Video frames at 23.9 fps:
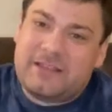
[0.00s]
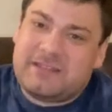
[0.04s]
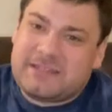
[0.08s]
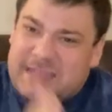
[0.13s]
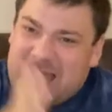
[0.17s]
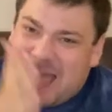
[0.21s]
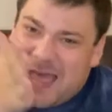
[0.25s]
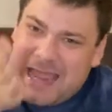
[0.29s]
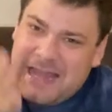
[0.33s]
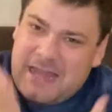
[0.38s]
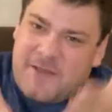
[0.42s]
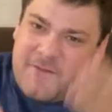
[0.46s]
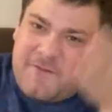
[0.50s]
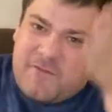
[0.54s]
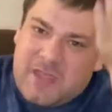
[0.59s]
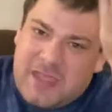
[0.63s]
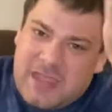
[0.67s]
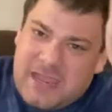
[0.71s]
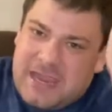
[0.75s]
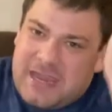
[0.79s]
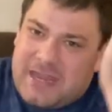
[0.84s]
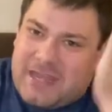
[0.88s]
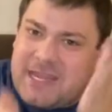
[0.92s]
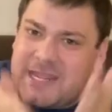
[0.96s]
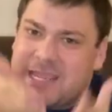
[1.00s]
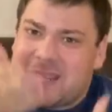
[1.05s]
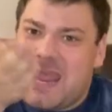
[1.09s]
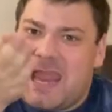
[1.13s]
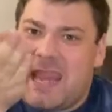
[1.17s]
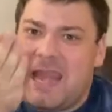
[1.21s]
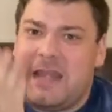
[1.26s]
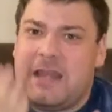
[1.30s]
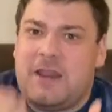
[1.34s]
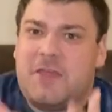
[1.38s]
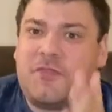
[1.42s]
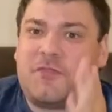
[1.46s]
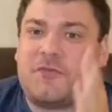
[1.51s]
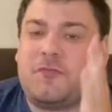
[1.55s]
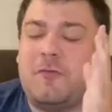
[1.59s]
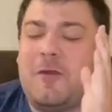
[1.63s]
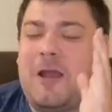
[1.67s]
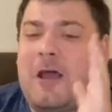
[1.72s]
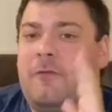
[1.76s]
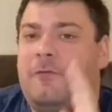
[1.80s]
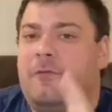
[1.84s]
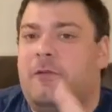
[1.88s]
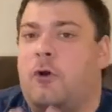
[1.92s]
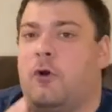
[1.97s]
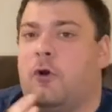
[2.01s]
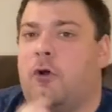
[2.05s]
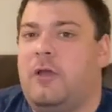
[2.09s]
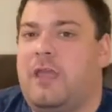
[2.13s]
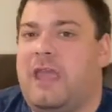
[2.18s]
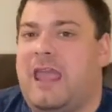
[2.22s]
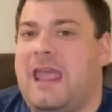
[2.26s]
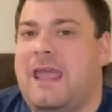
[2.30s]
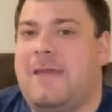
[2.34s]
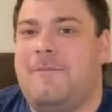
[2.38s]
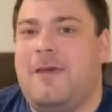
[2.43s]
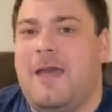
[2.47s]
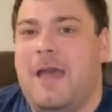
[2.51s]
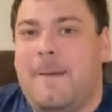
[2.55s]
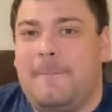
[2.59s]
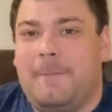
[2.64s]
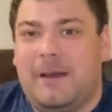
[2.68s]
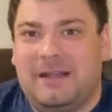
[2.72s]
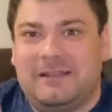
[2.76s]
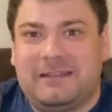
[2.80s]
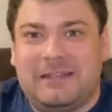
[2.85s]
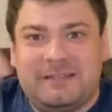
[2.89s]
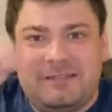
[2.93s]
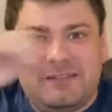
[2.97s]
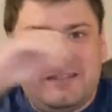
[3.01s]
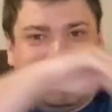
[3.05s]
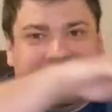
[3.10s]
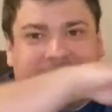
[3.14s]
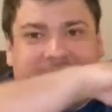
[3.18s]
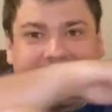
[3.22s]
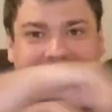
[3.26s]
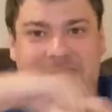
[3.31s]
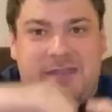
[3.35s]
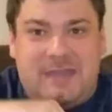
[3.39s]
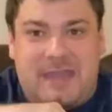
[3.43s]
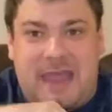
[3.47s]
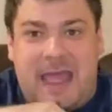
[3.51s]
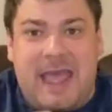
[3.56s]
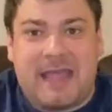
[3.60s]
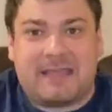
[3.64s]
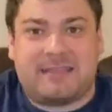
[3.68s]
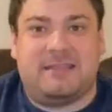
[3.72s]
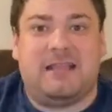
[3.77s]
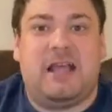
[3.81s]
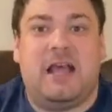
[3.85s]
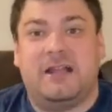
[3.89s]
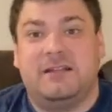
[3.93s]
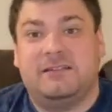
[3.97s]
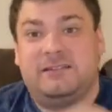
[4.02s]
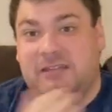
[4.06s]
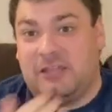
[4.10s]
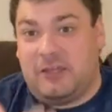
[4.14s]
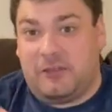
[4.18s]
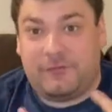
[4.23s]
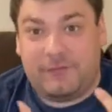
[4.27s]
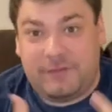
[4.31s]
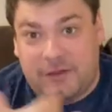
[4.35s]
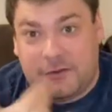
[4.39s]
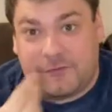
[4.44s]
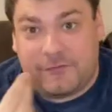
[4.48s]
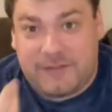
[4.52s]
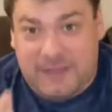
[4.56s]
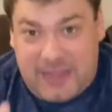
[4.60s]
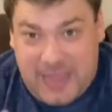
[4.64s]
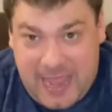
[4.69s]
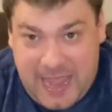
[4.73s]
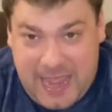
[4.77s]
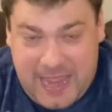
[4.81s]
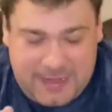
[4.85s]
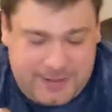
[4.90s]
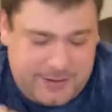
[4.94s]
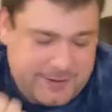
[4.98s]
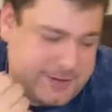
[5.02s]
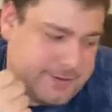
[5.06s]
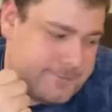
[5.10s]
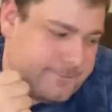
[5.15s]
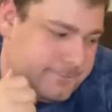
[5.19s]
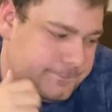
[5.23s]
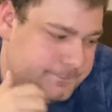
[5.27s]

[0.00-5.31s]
kind of indicated throughout the whole game, but it doesn't connect until near the end.